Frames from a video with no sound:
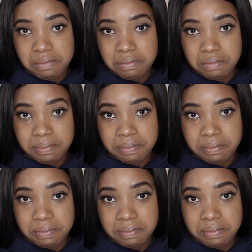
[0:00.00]

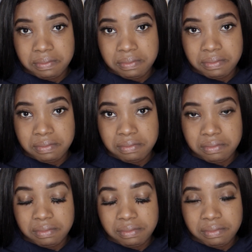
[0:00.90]

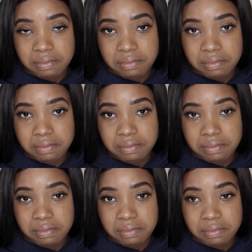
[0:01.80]

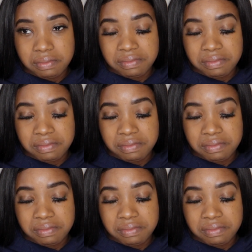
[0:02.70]
(no one is talking)